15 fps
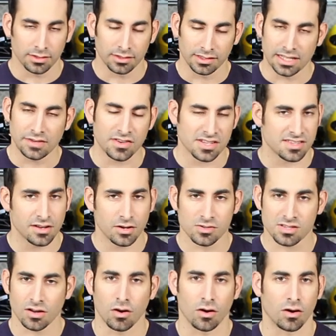Leave us
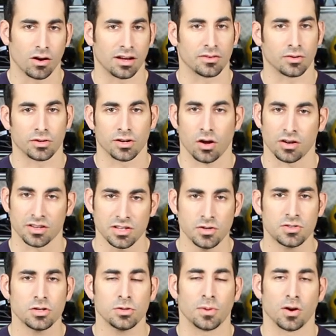notes on, on
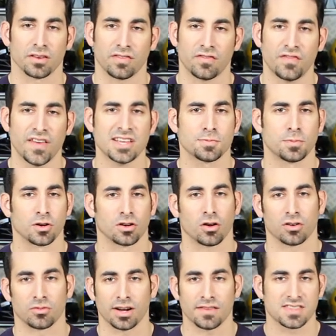YouTube, on Facebook,
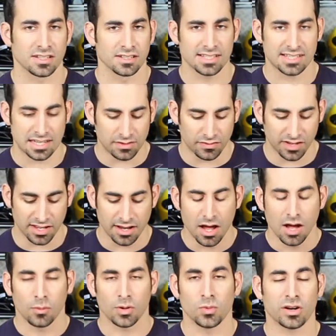on RevZilla TV.
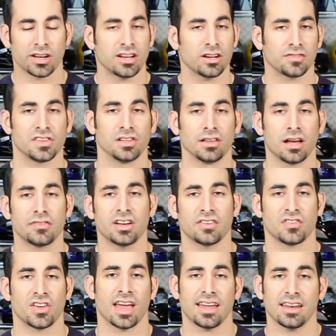We want to hear if you love it, if
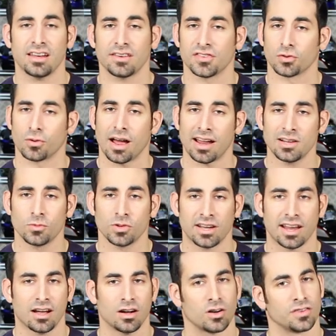you hate it, if you're riding one
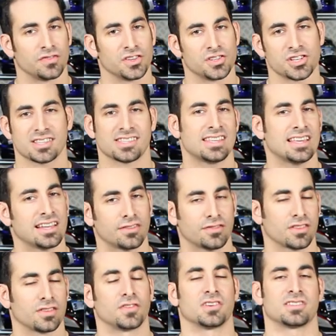now, or if you're just seeing it
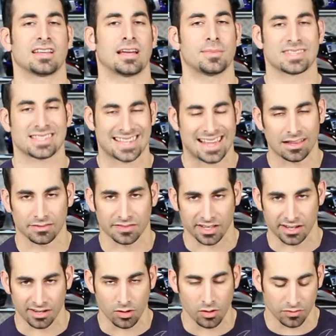for the first time and
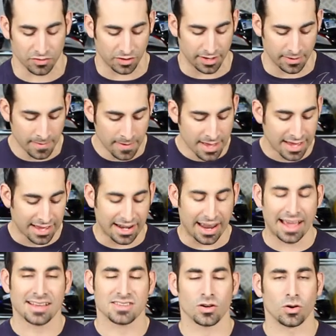salivating over it. And
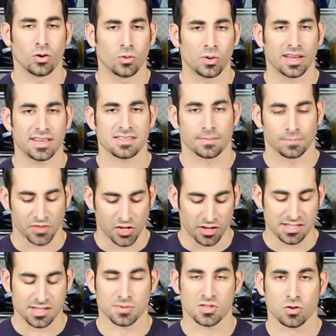as always, you
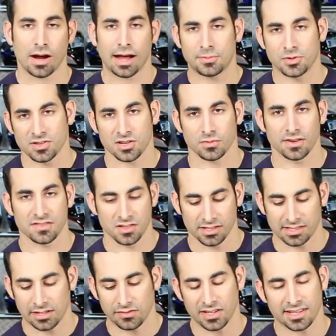can subscribe to us at RevZilla
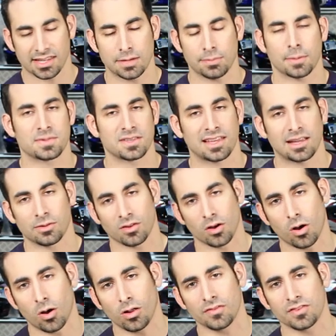TV. Keep up to date with
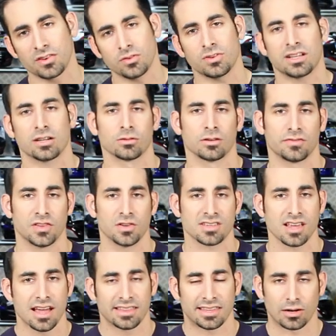all the new gear reviews
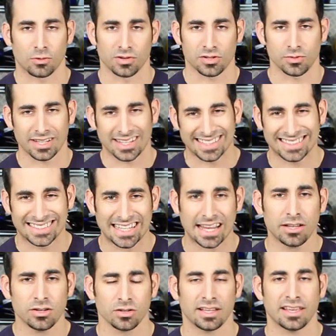that we're doing
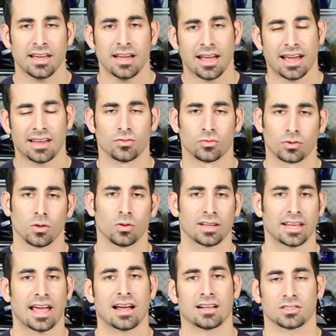continually and
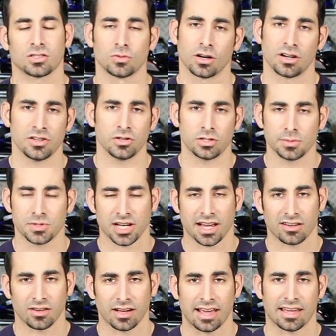rolling out to our YouTube
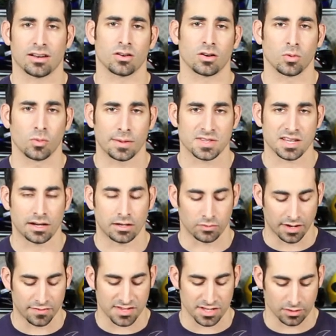channel and on our website at
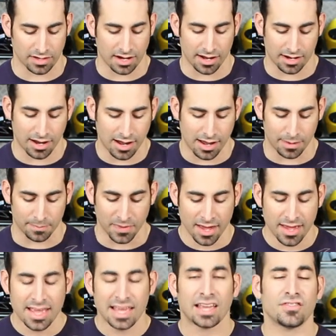RevZilla.com.
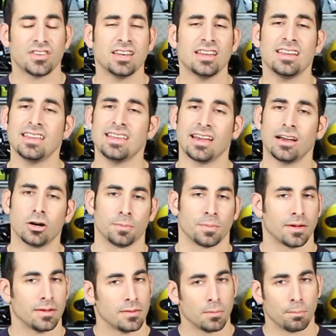If you need any help,
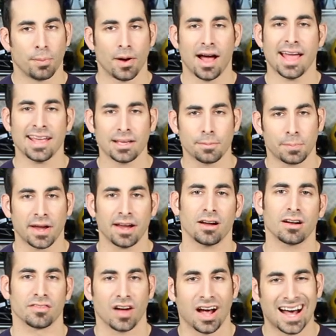buying a
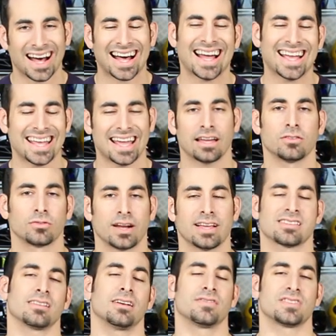pair of high-end
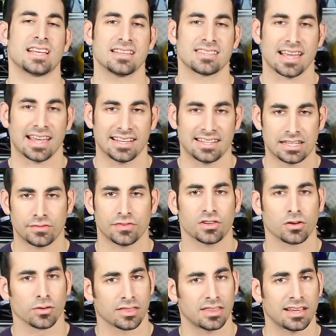race gloves is a
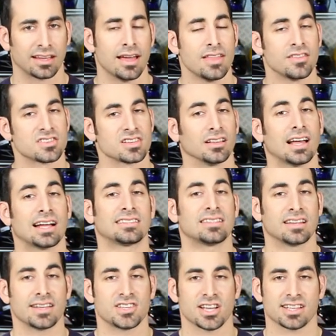difficult thing. There's a lot to
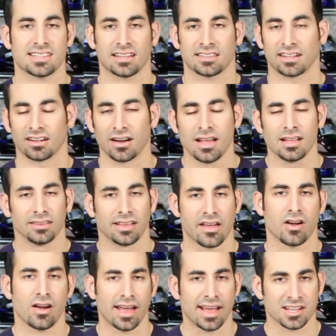digest out there. Let
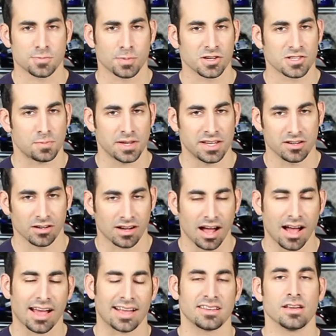our experts be your
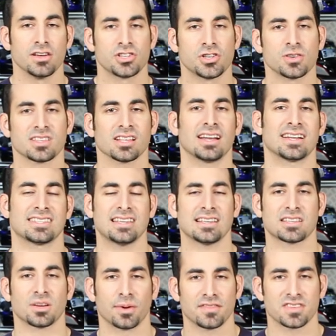guide. Shoot us a line. See
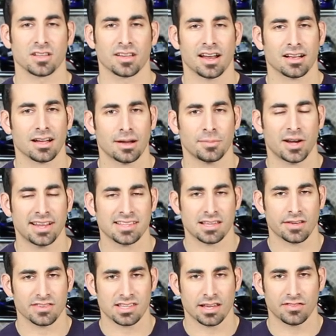us at RevZilla.com or
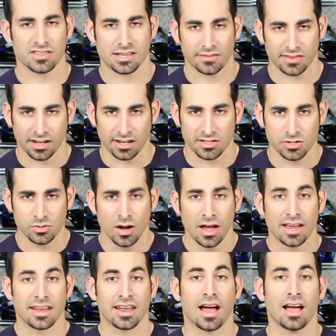
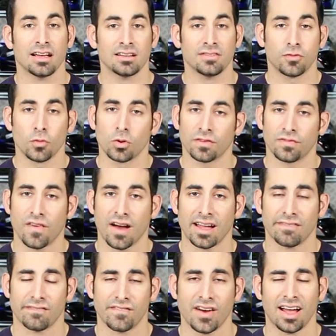
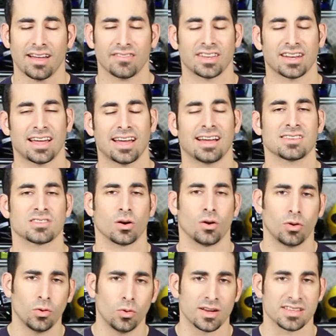877-792-9455. And as
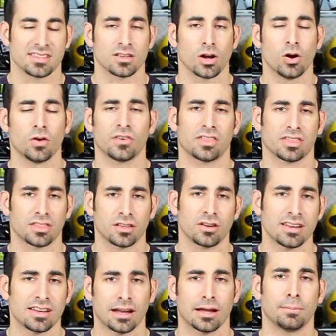always, it's over
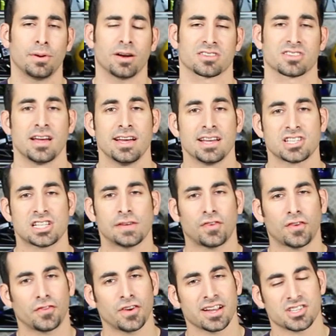39 bucks. Ship
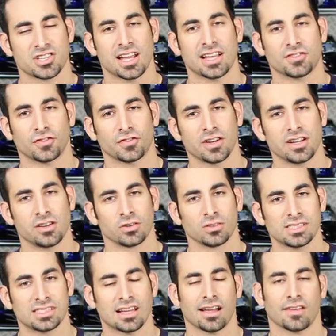for free, exchange for free, no
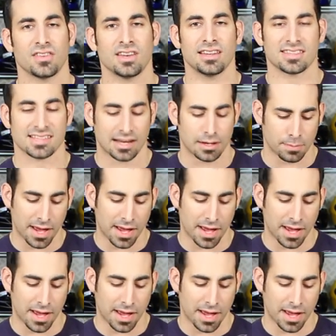restock if you need to send it